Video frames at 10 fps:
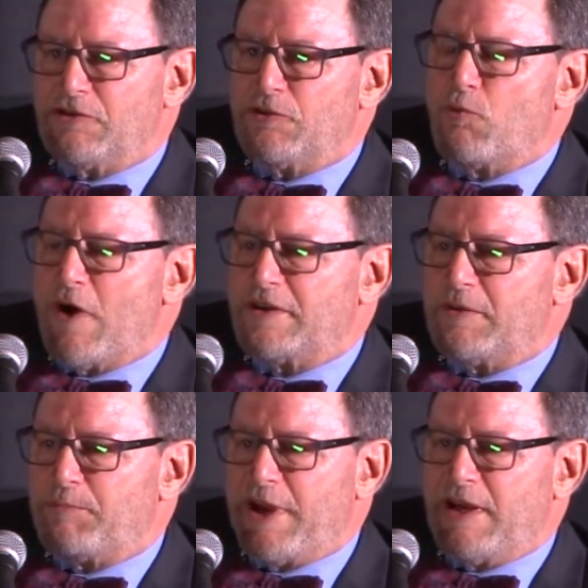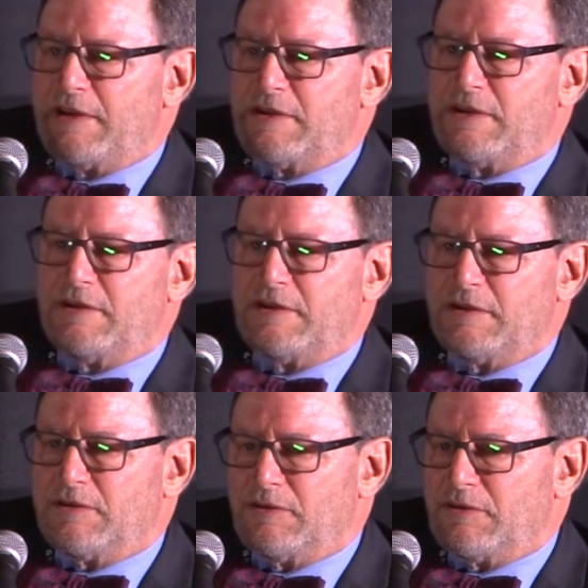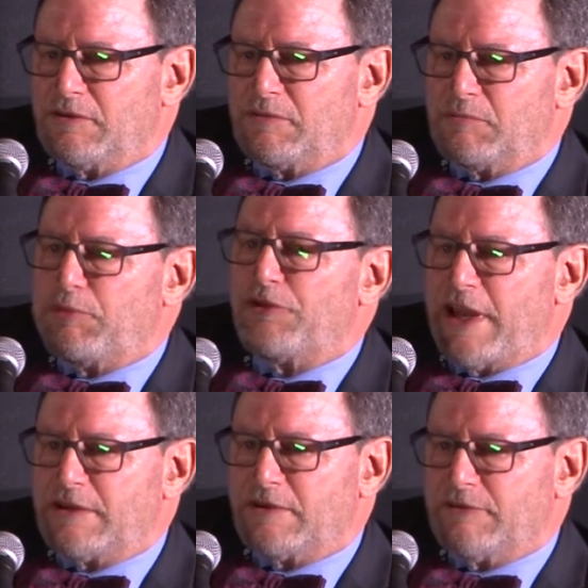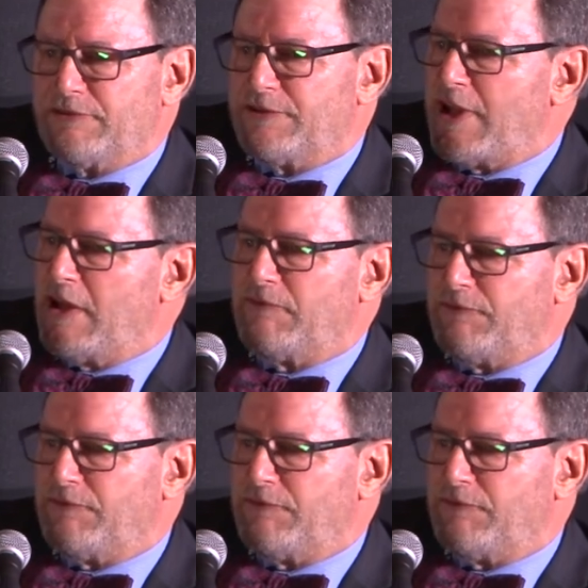You wind up paying the plaintiff $10,000,